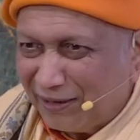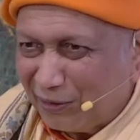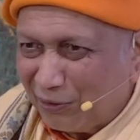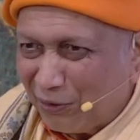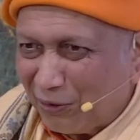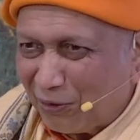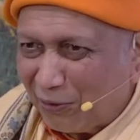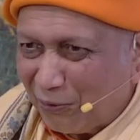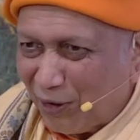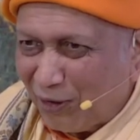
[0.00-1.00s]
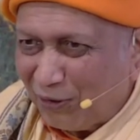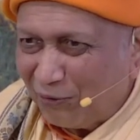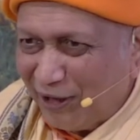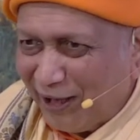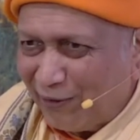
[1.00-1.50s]
Uh, so
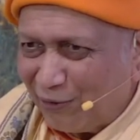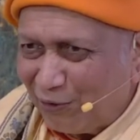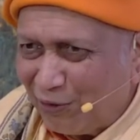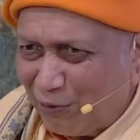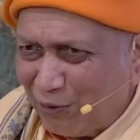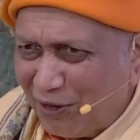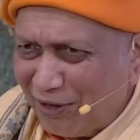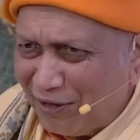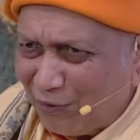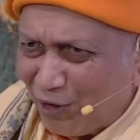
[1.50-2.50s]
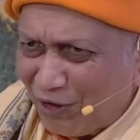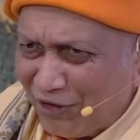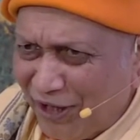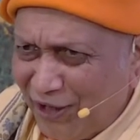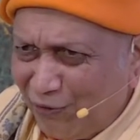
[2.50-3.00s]
what we have to do is
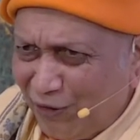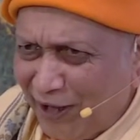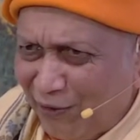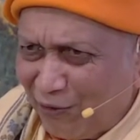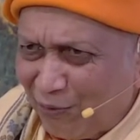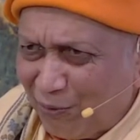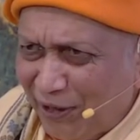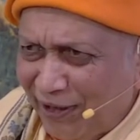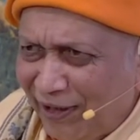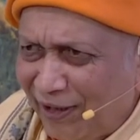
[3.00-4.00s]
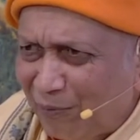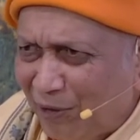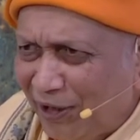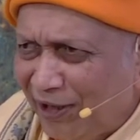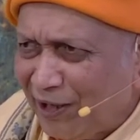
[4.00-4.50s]
what change we have to bring
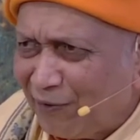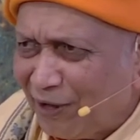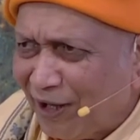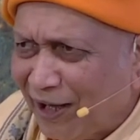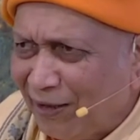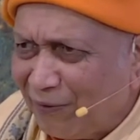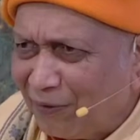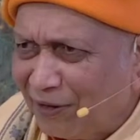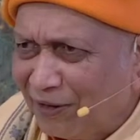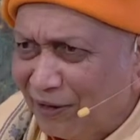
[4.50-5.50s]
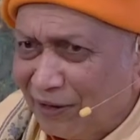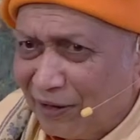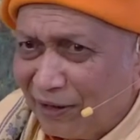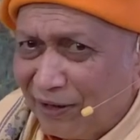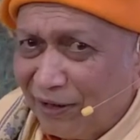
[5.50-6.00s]
in bring in our life
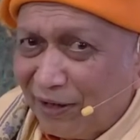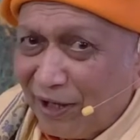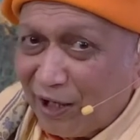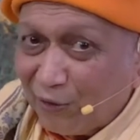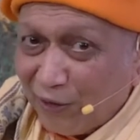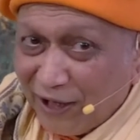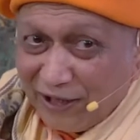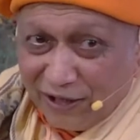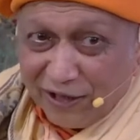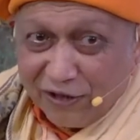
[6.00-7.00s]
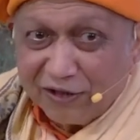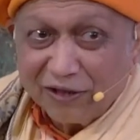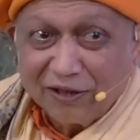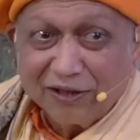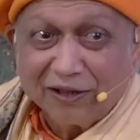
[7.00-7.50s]
and uh, the advice
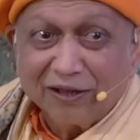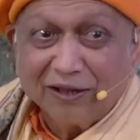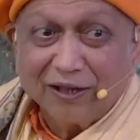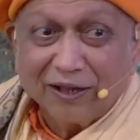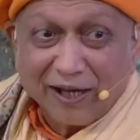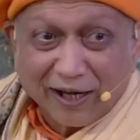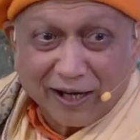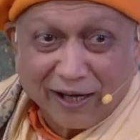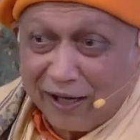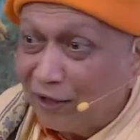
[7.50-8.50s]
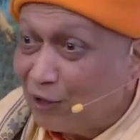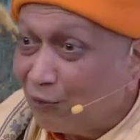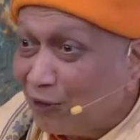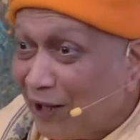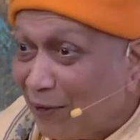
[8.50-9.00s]
is
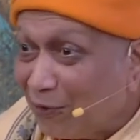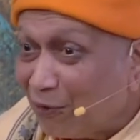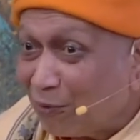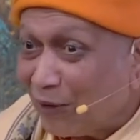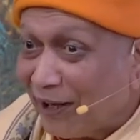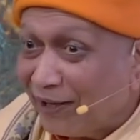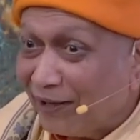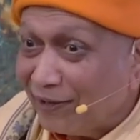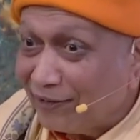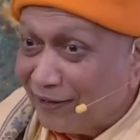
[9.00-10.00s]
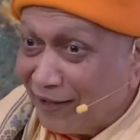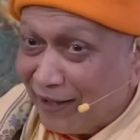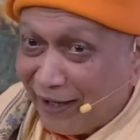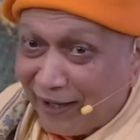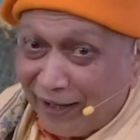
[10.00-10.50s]
daya we have to
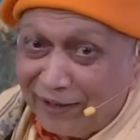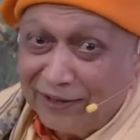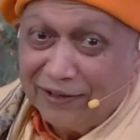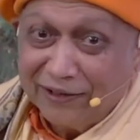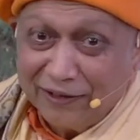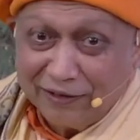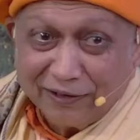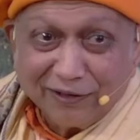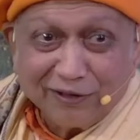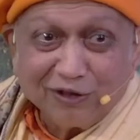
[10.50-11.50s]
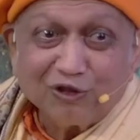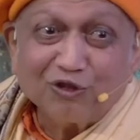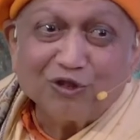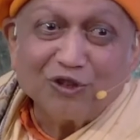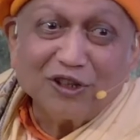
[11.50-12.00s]
practice daya this is
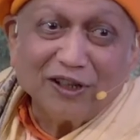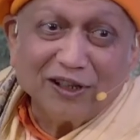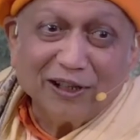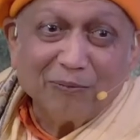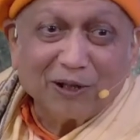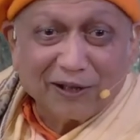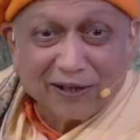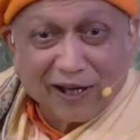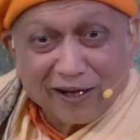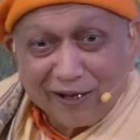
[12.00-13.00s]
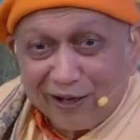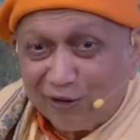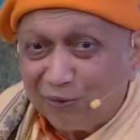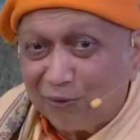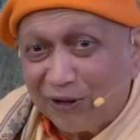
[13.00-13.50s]
the story in
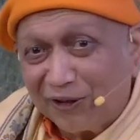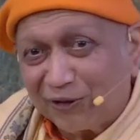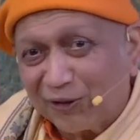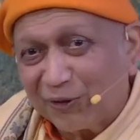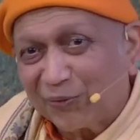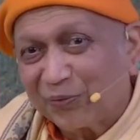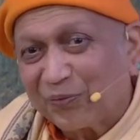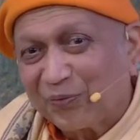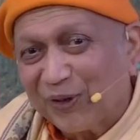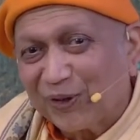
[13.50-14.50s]
Brihadaranyaka Upanishad.